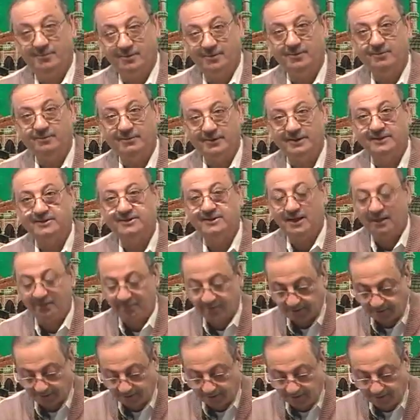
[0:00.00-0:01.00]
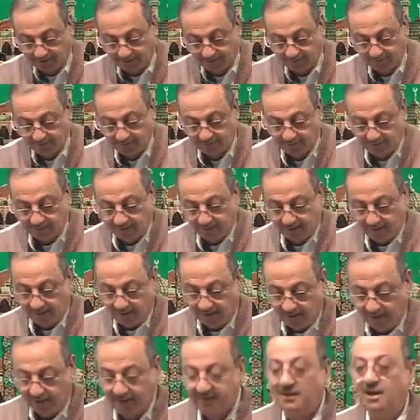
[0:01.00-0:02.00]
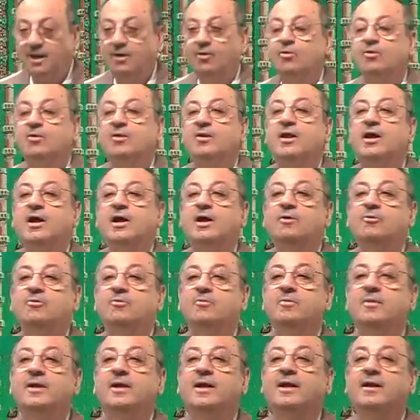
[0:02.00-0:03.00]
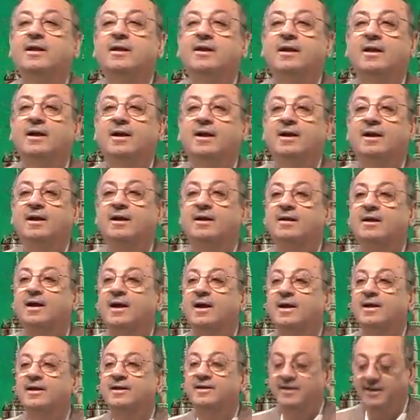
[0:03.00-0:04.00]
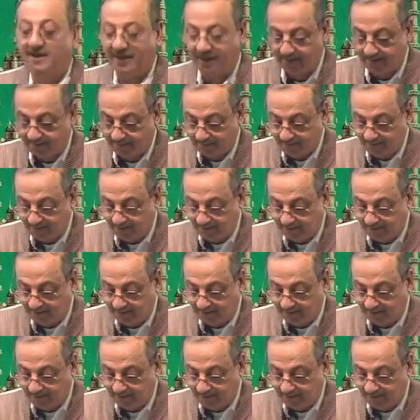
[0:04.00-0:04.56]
And ya mutakallim. Hadahullahu. May Allah guide him.